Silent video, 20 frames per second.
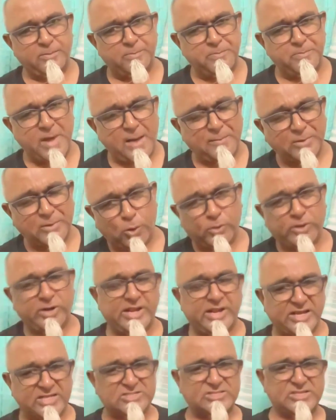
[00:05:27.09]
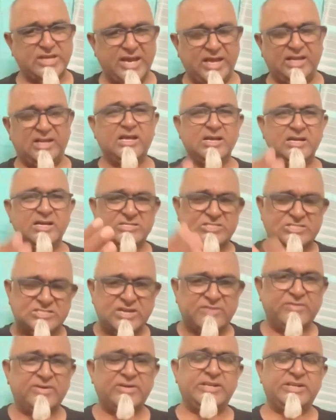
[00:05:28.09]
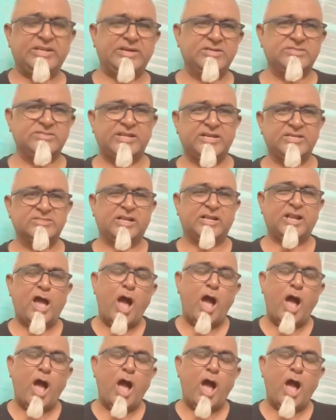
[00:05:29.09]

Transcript: Babylonian exile, 70 years in exile.